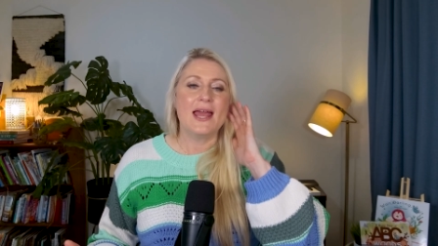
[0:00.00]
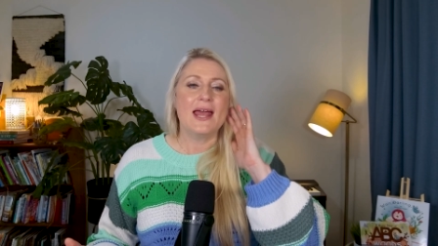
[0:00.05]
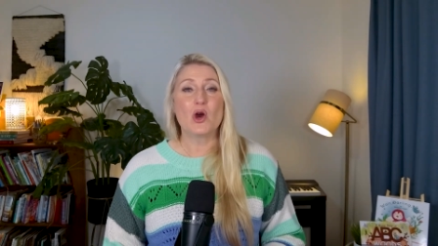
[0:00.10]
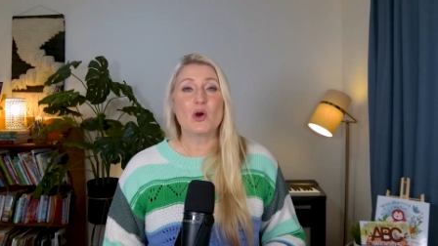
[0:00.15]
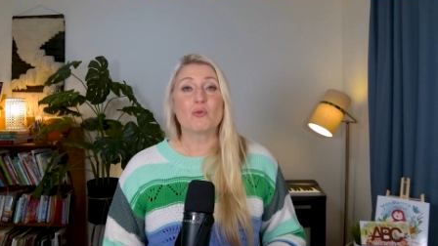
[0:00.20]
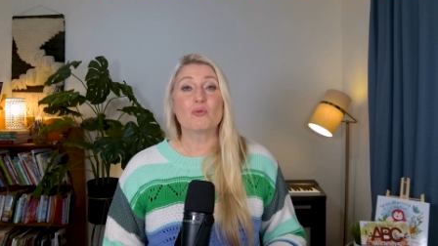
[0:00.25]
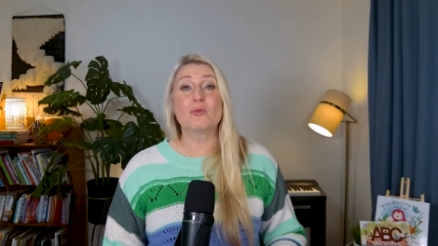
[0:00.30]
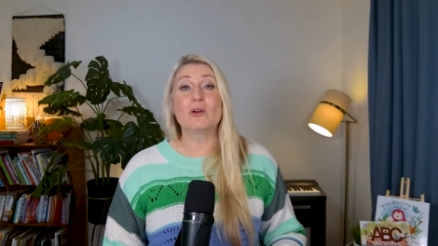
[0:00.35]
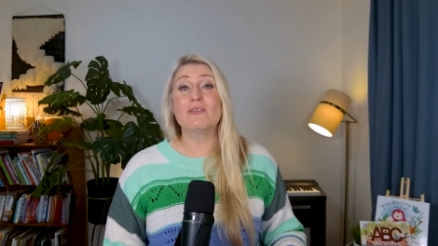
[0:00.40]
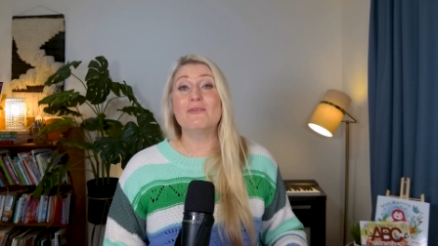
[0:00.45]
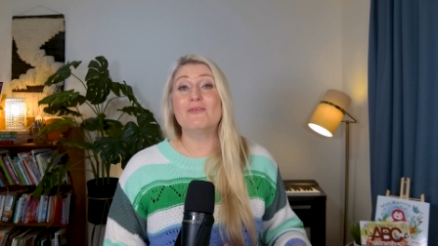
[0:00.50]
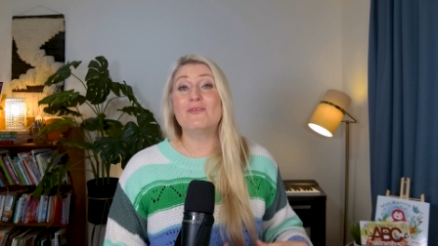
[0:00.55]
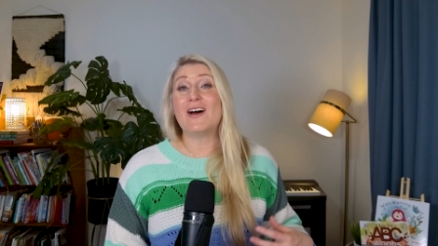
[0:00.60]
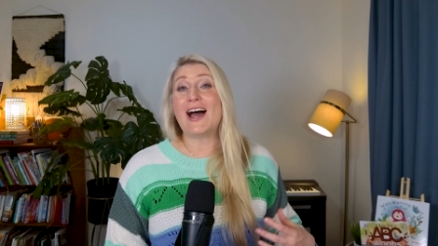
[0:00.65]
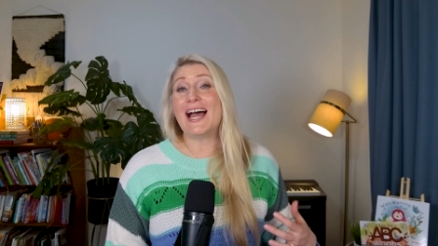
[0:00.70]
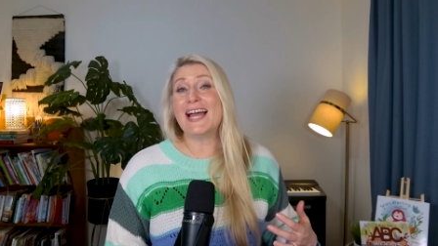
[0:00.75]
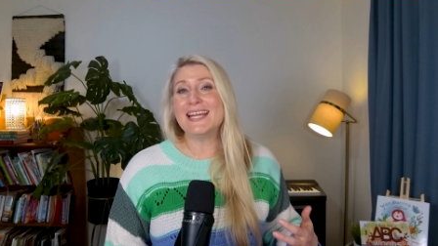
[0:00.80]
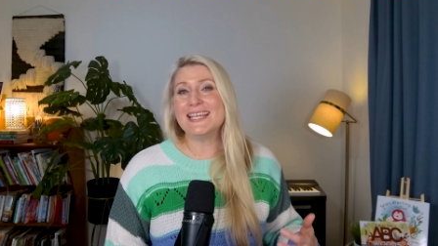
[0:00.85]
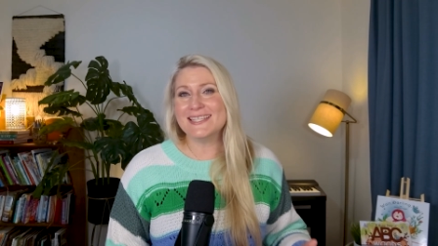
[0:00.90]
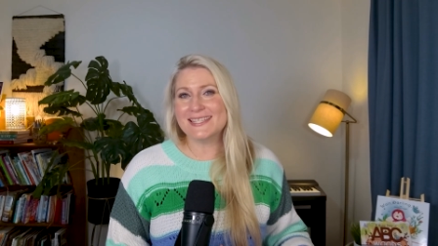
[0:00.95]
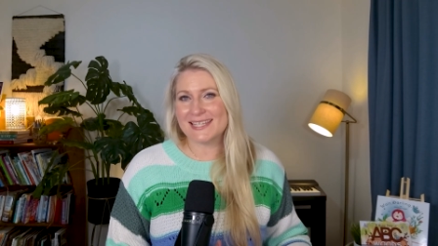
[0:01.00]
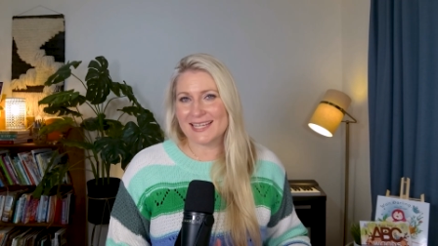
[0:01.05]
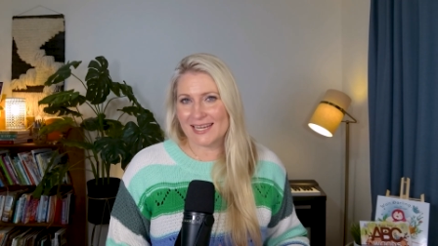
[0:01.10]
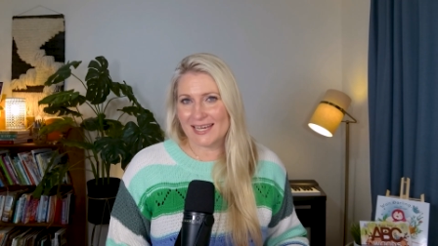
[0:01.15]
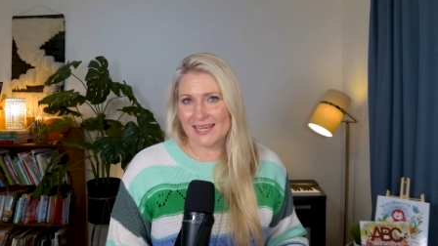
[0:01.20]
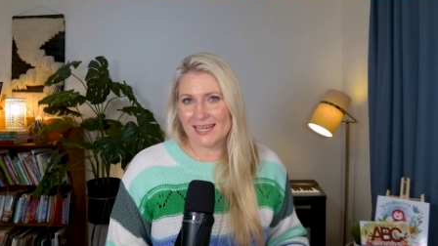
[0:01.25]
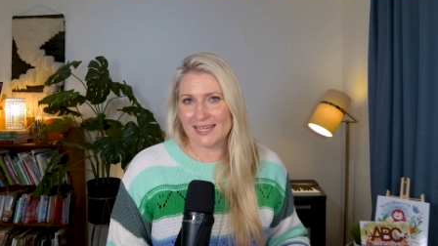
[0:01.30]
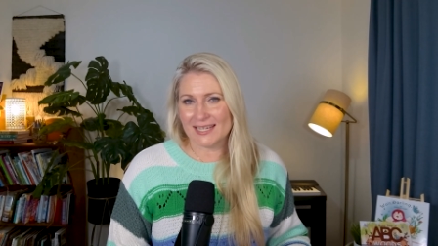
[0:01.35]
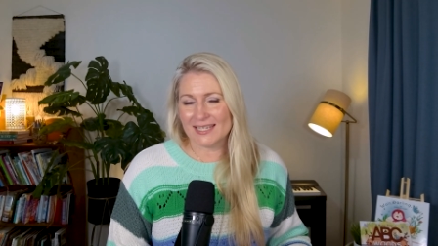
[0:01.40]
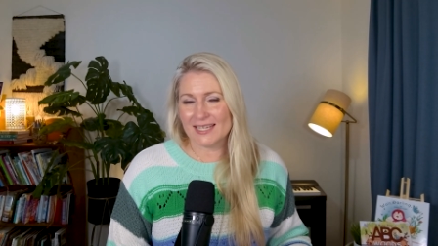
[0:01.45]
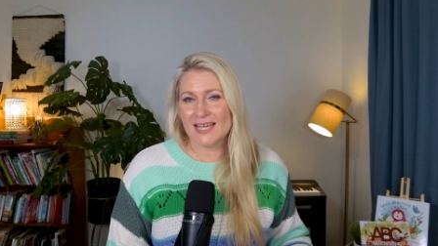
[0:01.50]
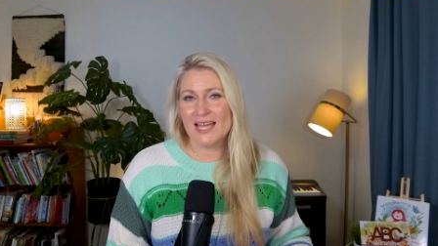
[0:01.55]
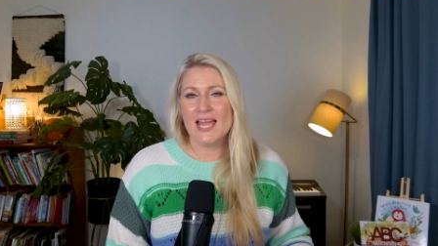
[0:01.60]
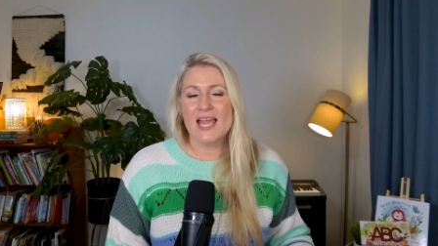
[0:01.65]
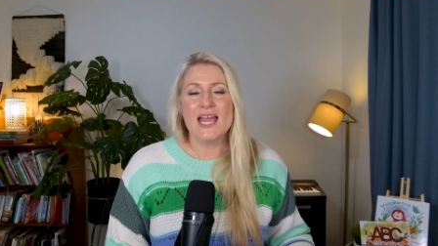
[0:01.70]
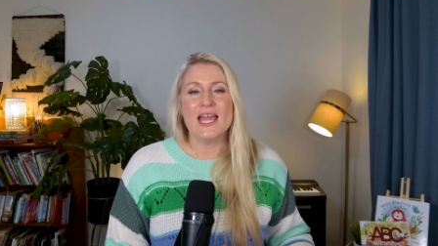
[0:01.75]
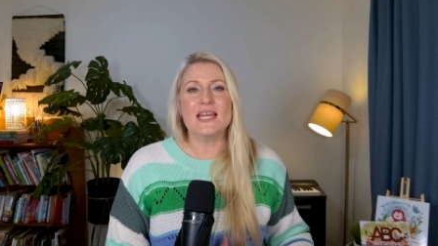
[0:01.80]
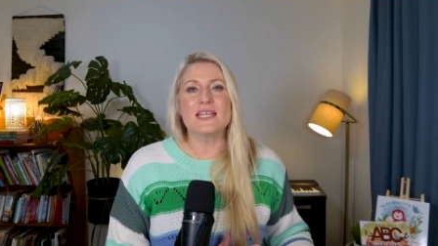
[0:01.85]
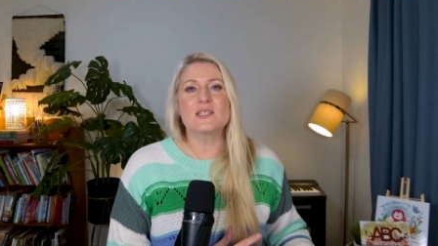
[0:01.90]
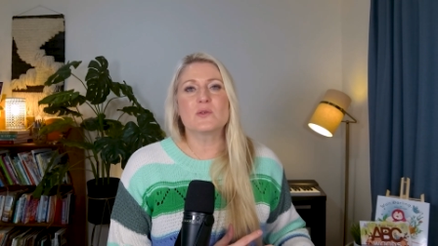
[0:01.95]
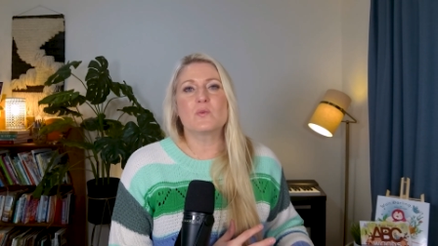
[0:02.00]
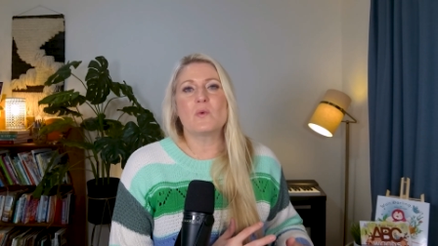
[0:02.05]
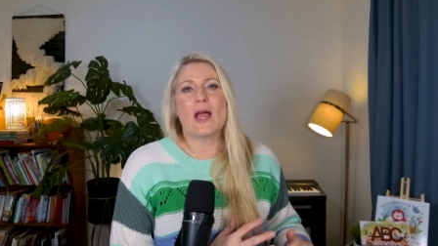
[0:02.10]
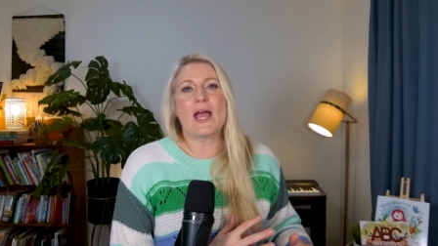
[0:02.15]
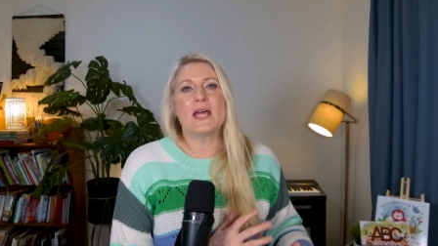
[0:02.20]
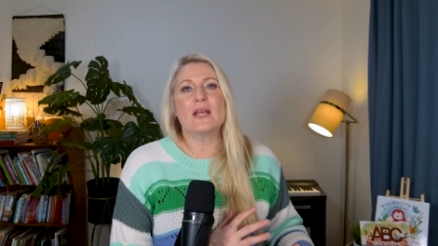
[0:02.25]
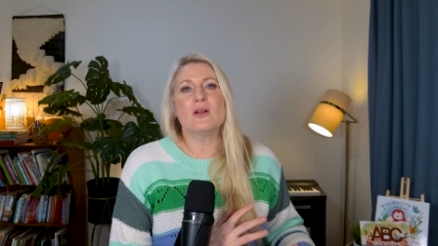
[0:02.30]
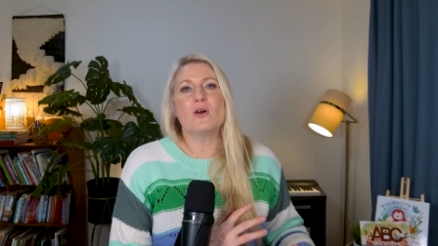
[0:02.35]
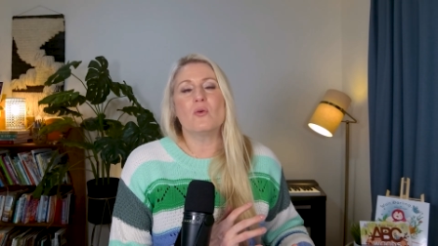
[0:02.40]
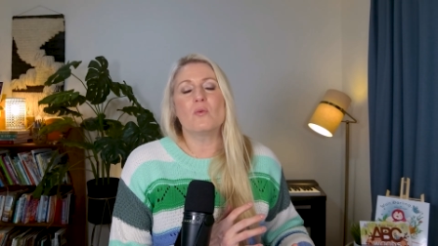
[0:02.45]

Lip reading: Revising is when